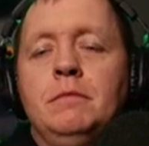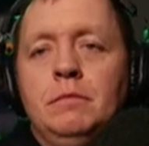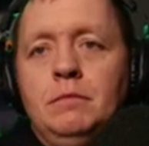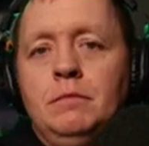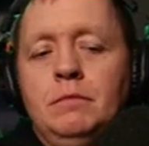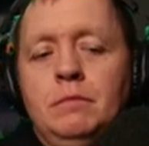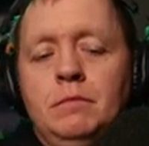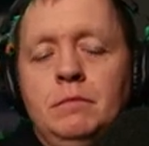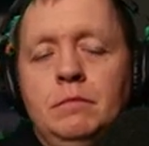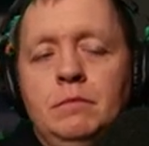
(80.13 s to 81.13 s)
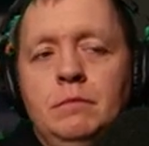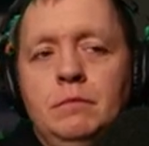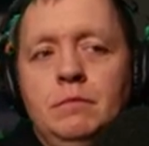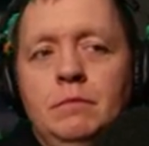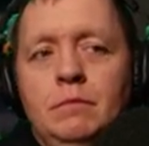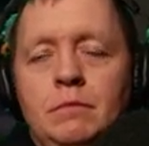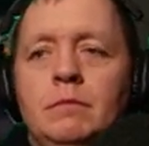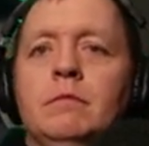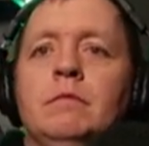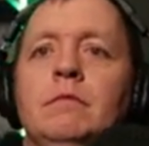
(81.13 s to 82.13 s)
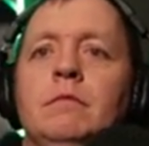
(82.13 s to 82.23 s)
(not speaking)